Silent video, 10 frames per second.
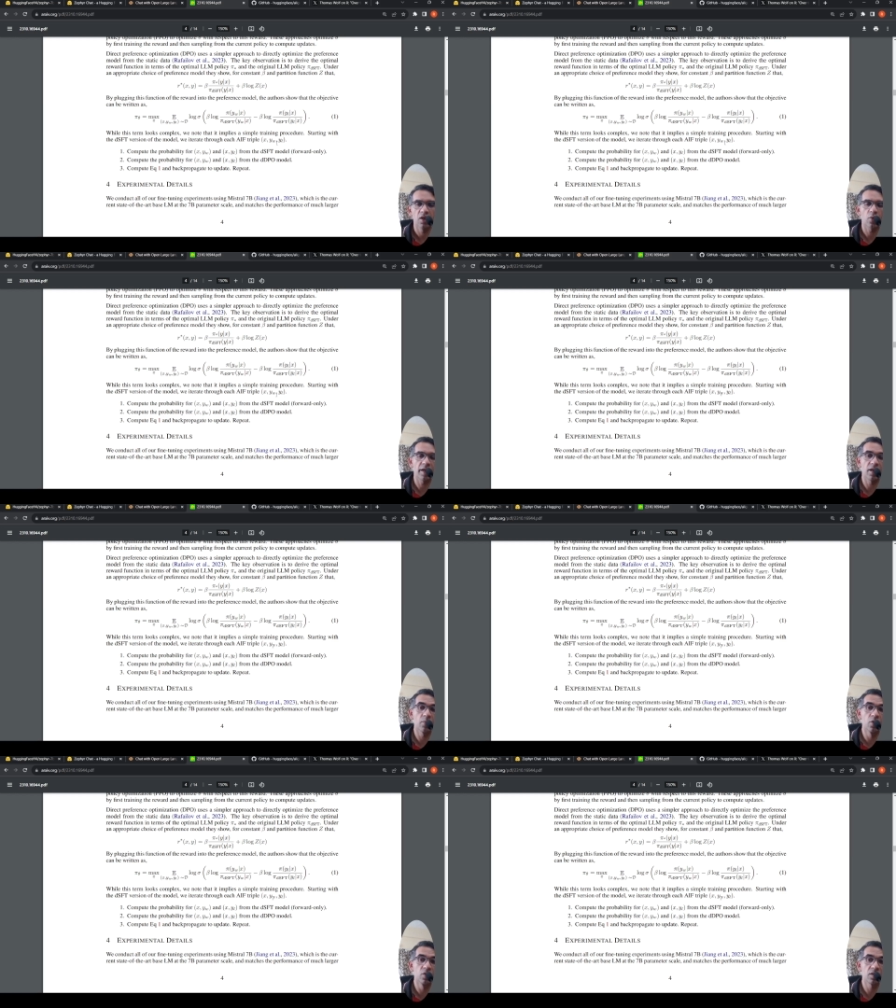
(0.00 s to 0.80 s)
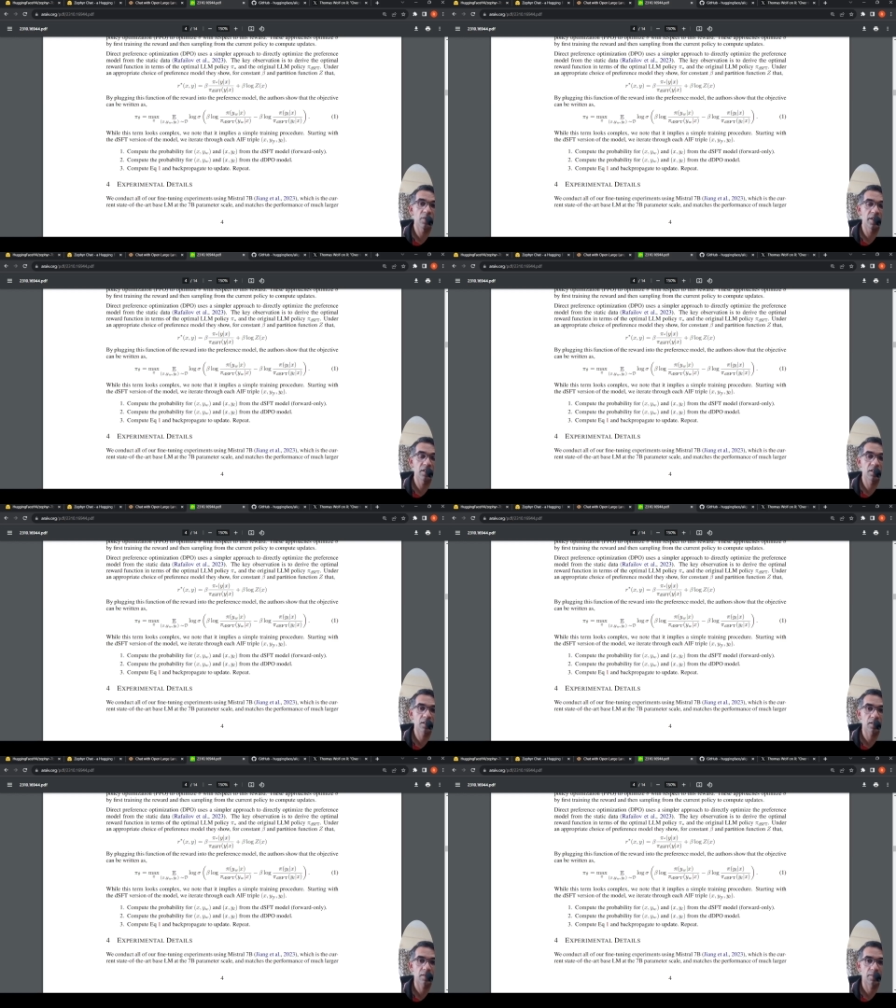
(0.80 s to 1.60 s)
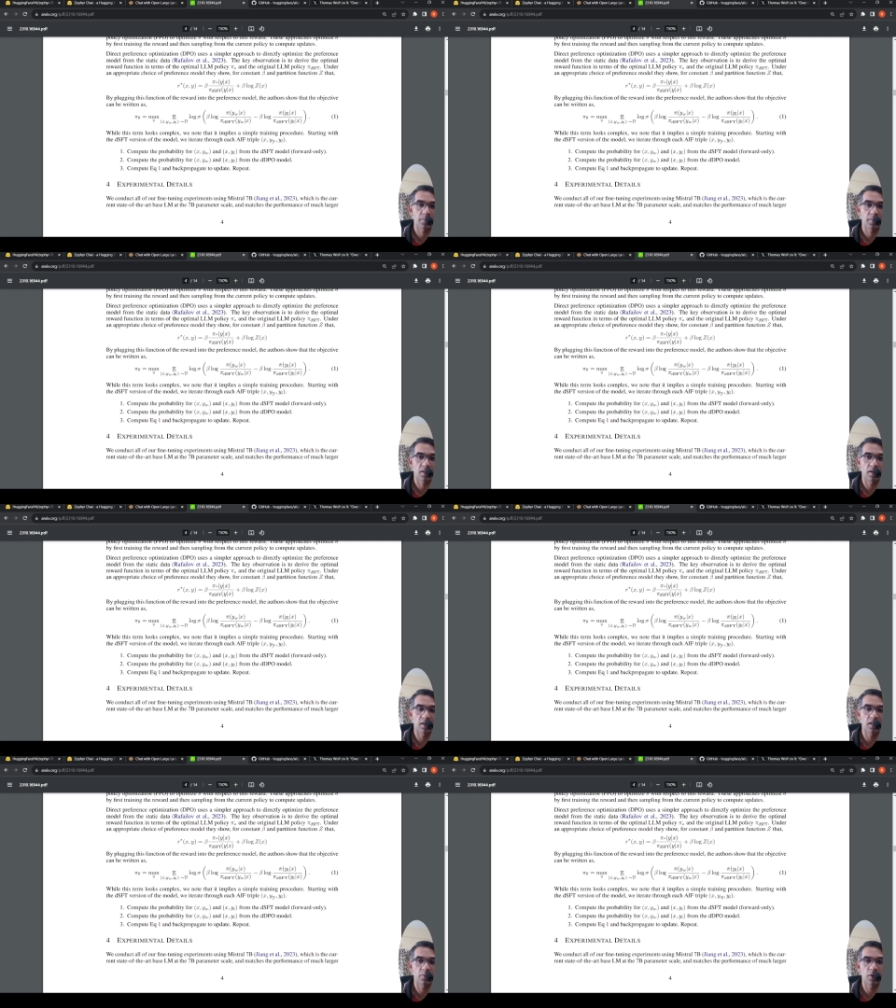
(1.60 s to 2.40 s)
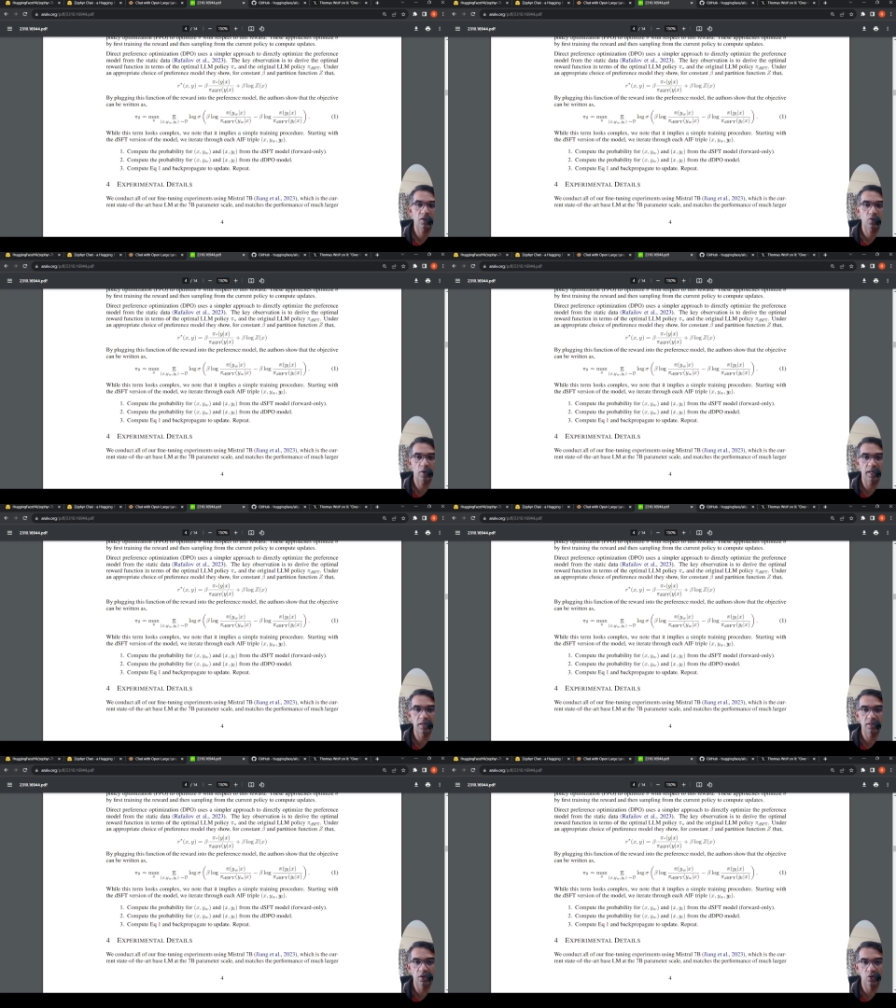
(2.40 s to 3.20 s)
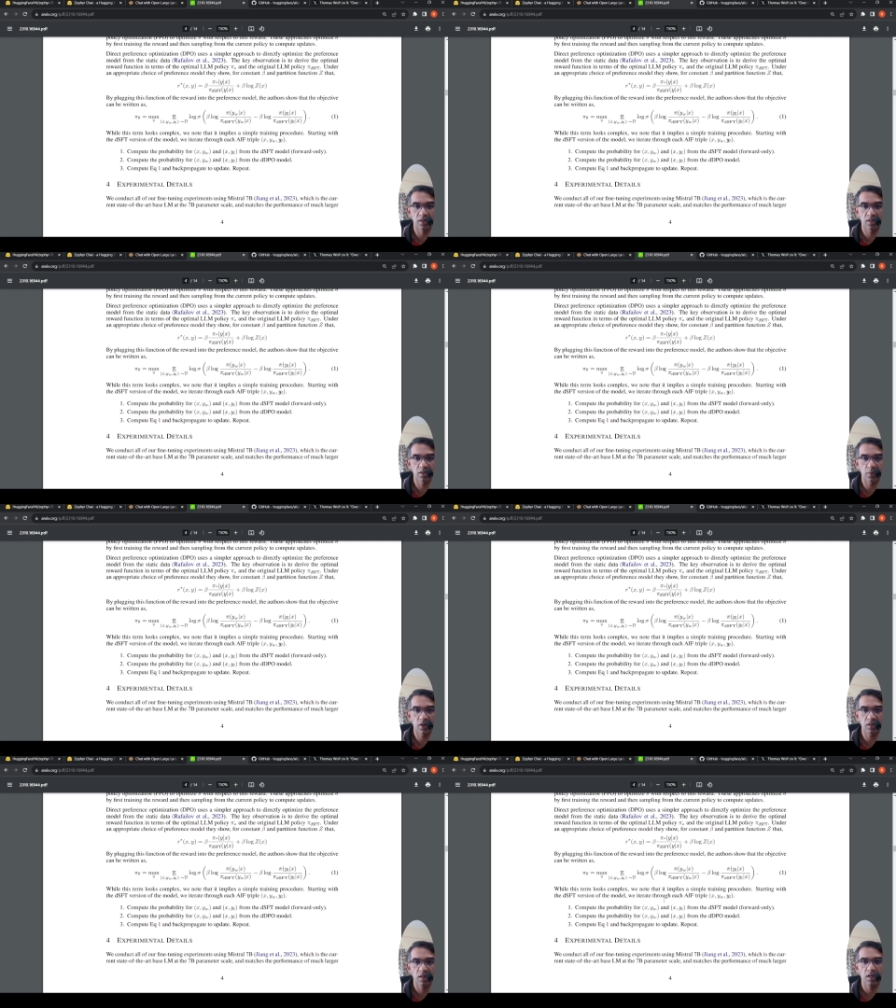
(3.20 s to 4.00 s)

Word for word: YW is the best uh, response, YL is the lowest response.